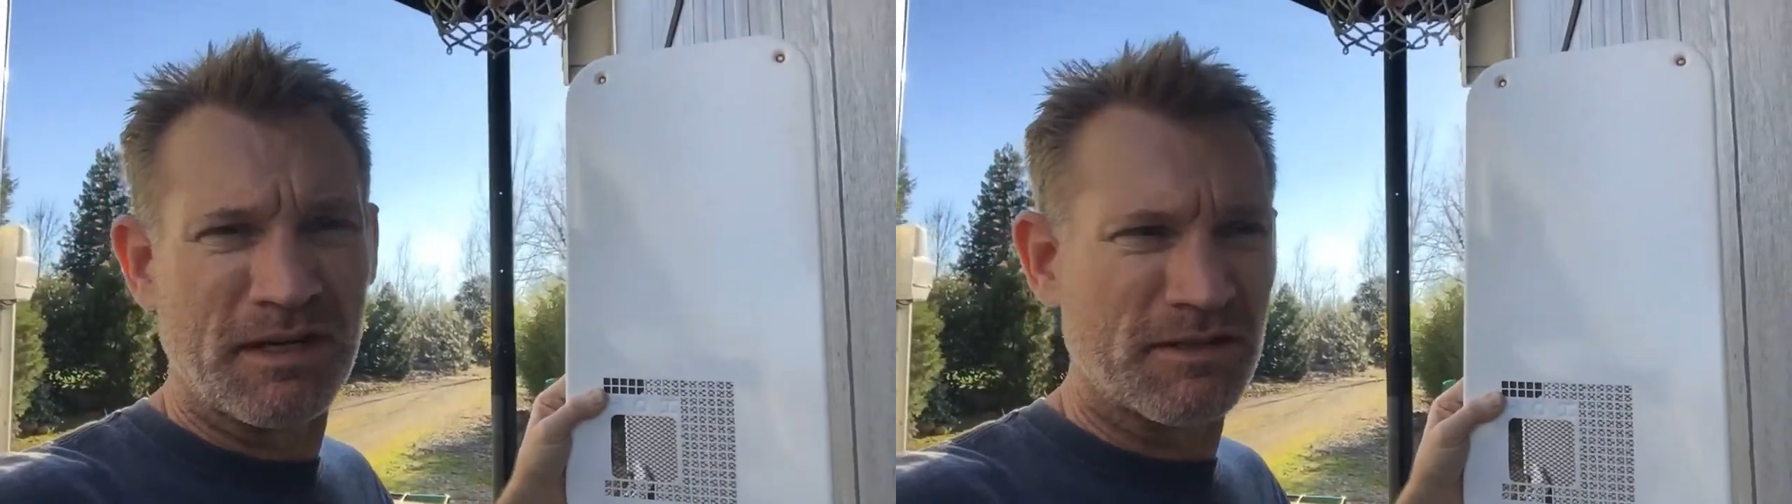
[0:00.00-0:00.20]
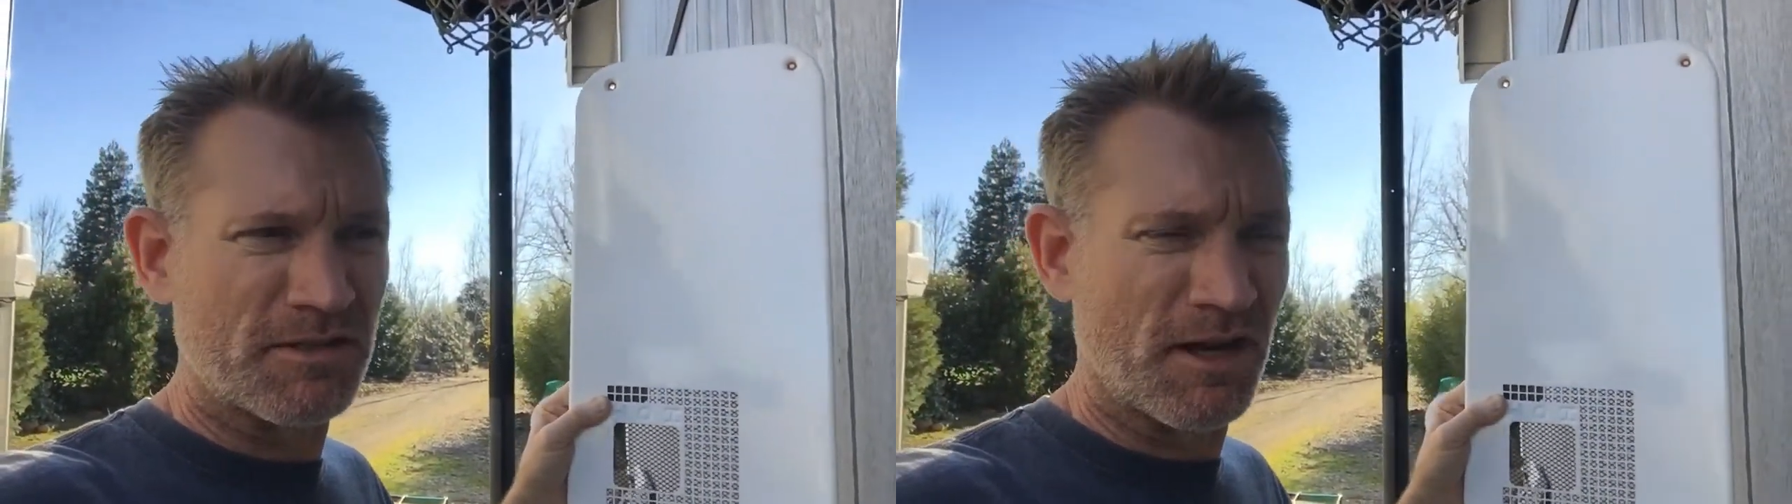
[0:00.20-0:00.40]

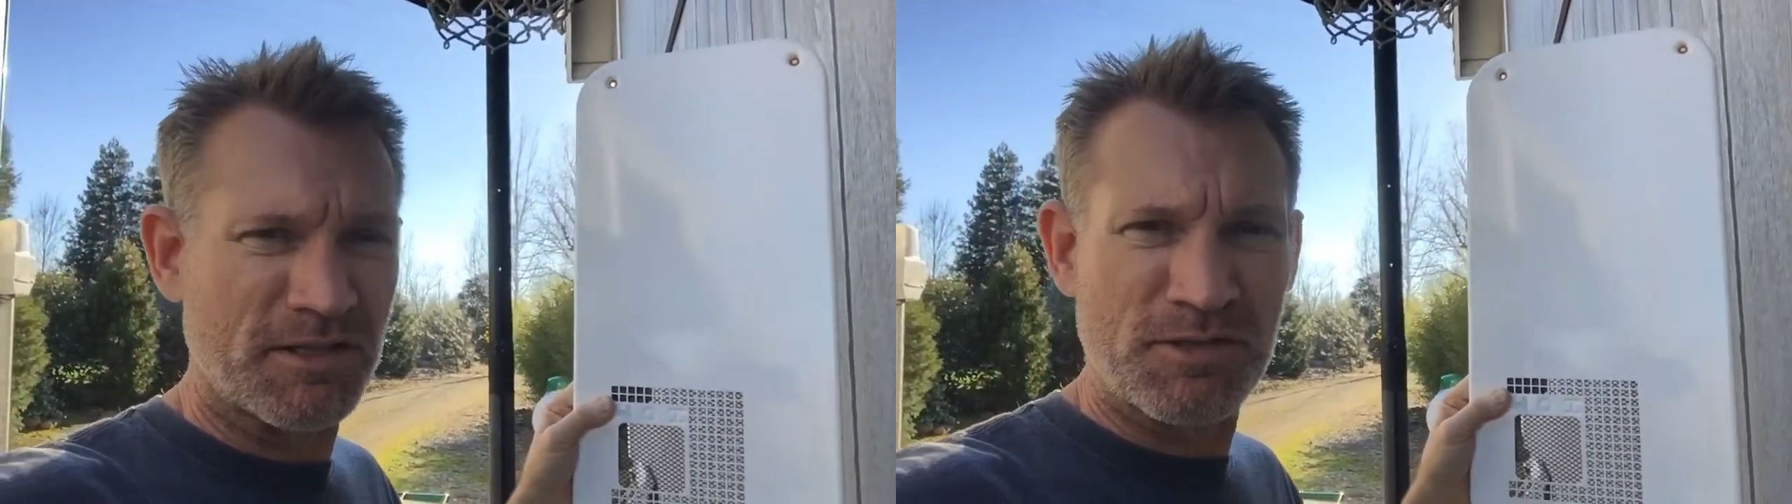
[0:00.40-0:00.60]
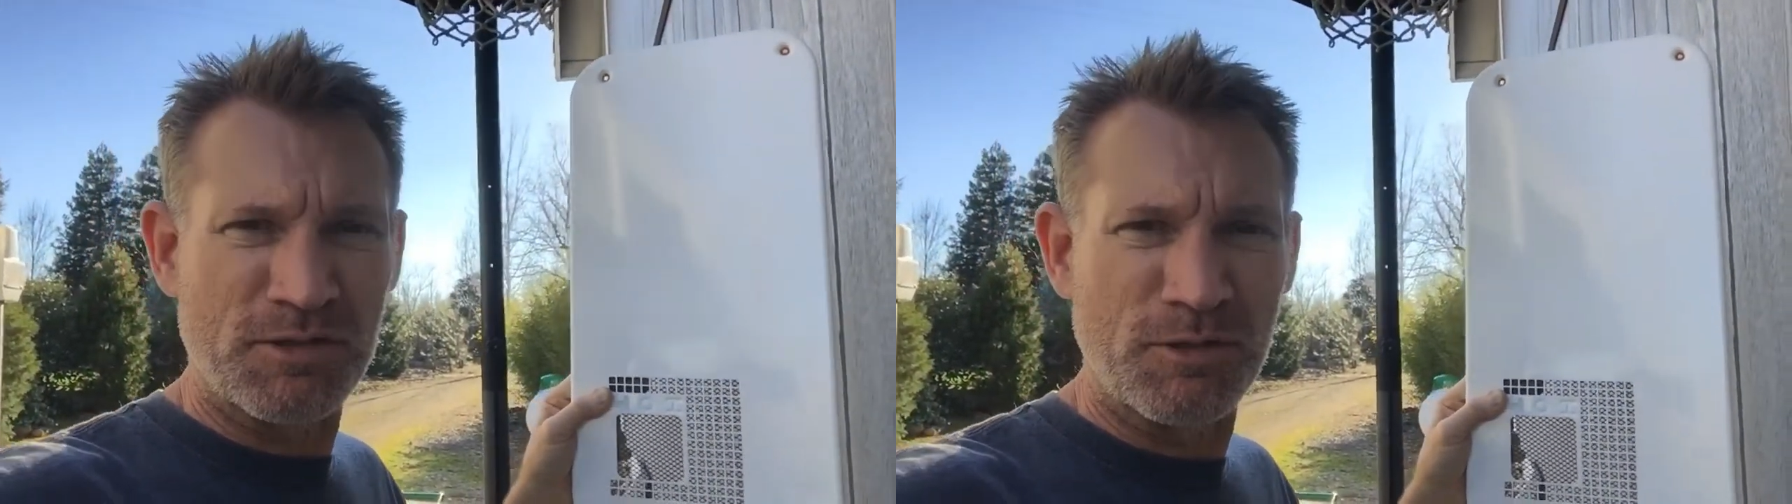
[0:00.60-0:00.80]

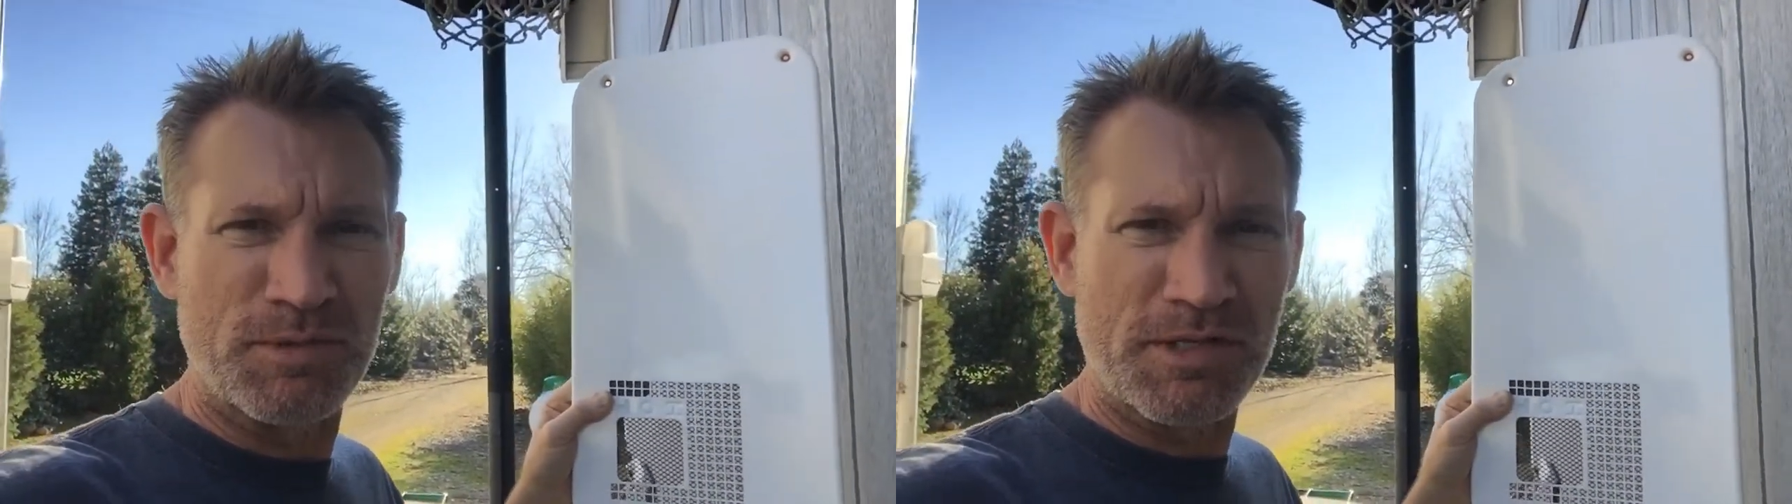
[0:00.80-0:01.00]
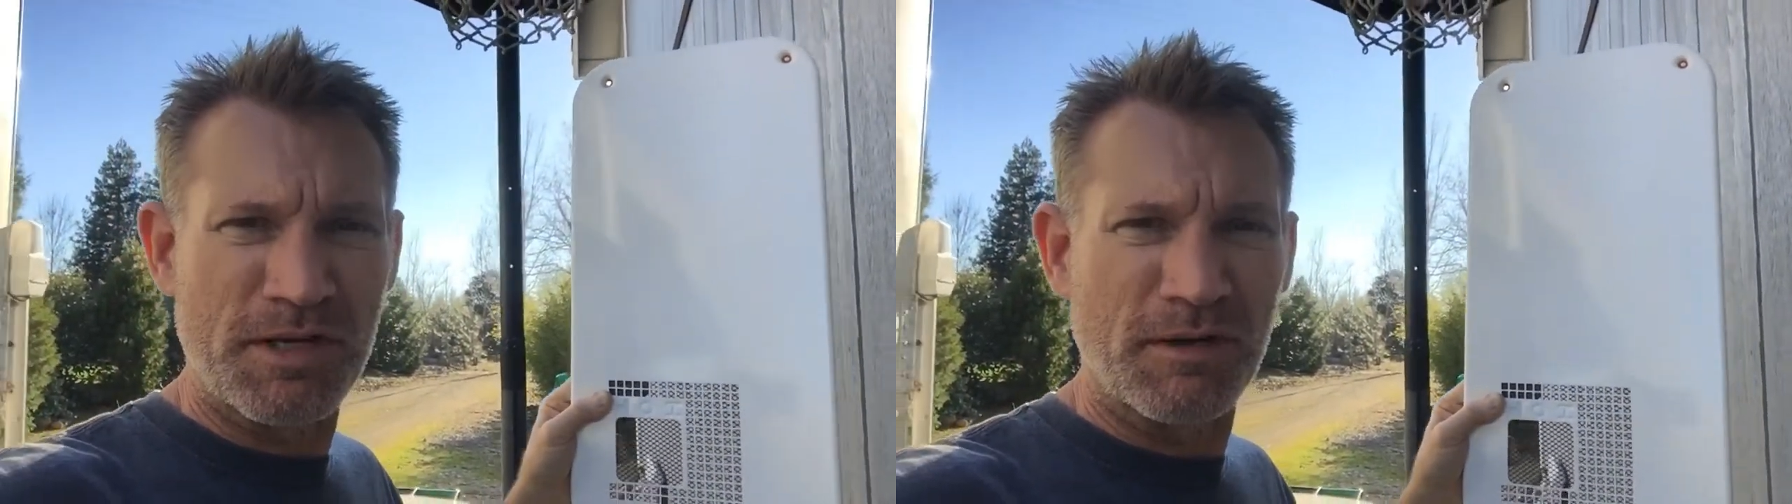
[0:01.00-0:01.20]
exhaust tube,
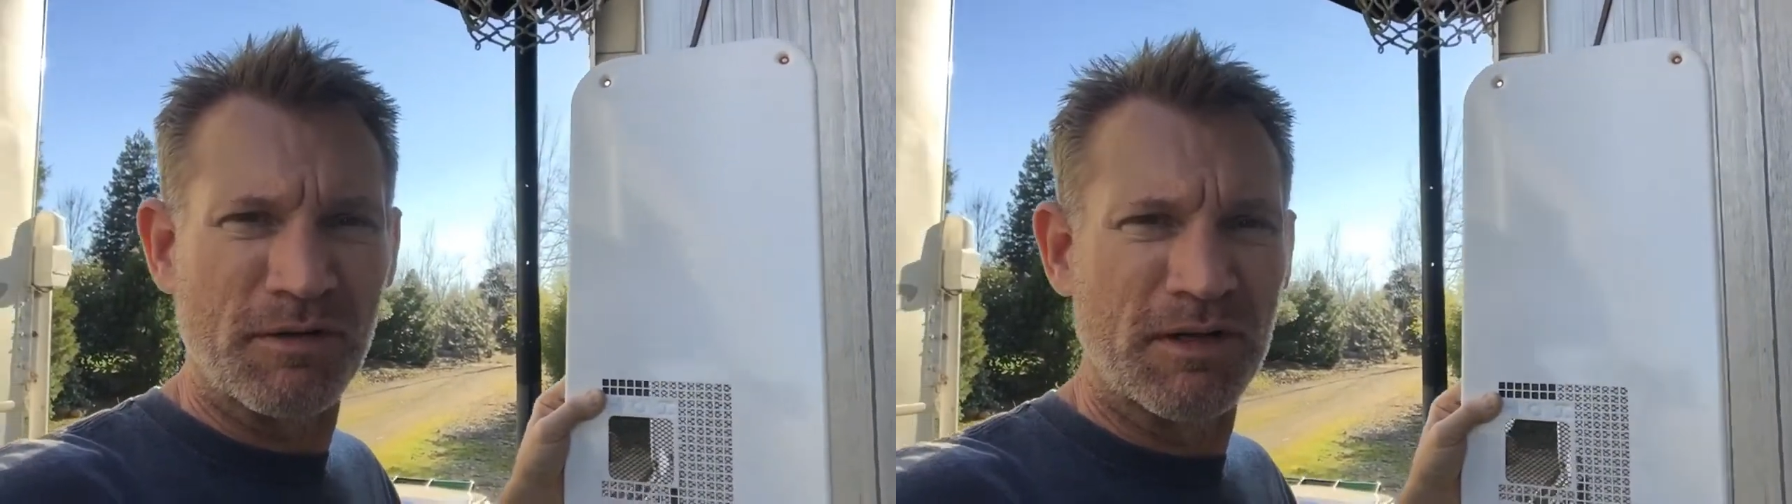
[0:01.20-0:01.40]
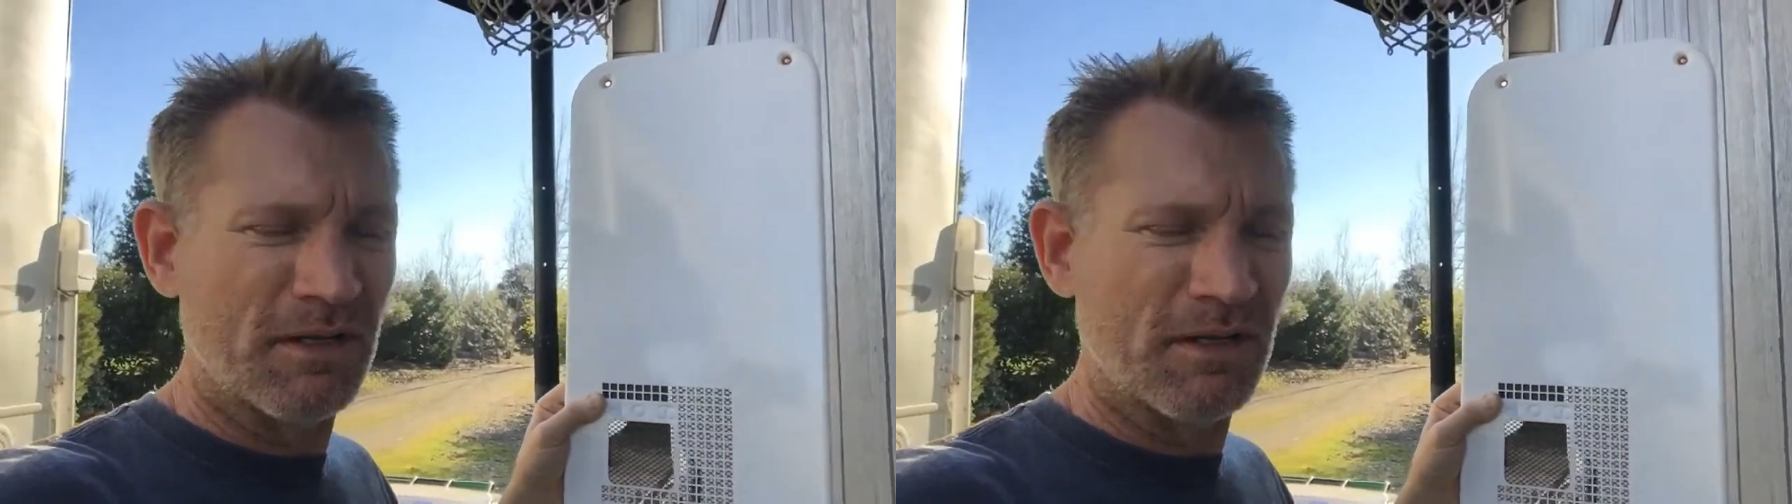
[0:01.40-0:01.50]
so